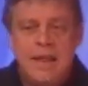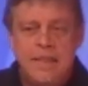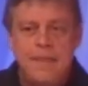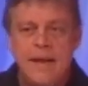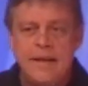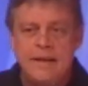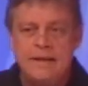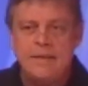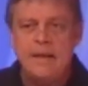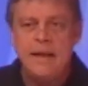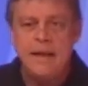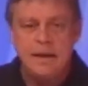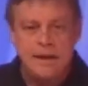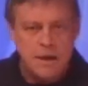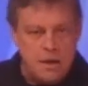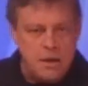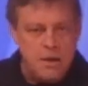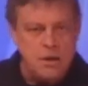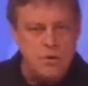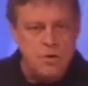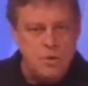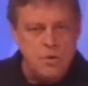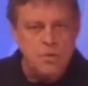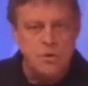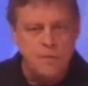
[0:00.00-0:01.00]
they said, can
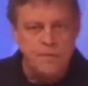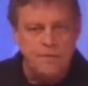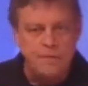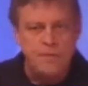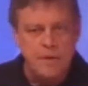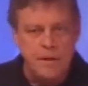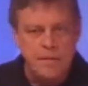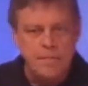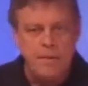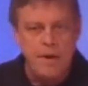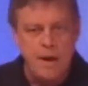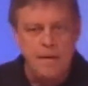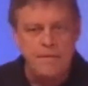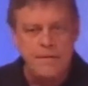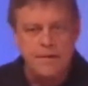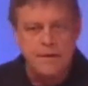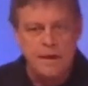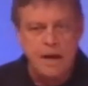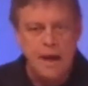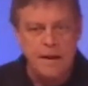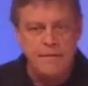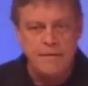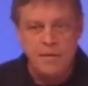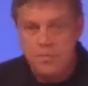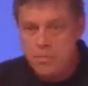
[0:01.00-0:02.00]
you do a flip off a
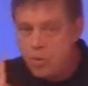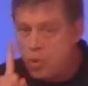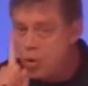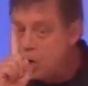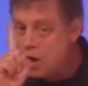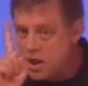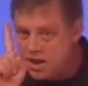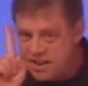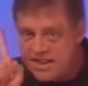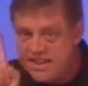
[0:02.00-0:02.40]
diving board,